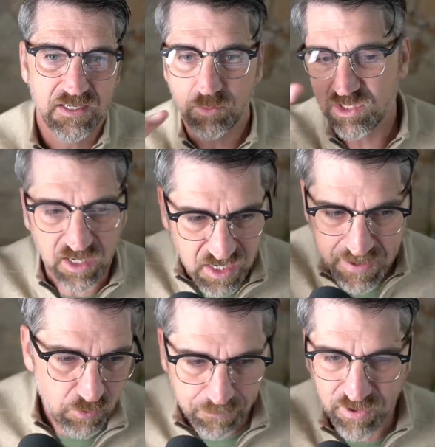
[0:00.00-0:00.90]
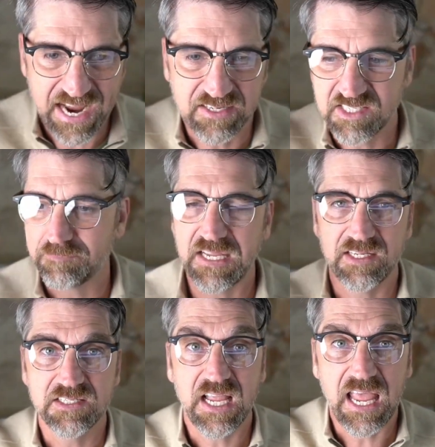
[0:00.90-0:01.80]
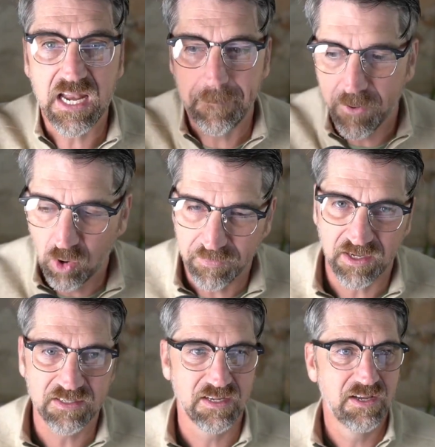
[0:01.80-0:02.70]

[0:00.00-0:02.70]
We'll talk about what practice means in a moment,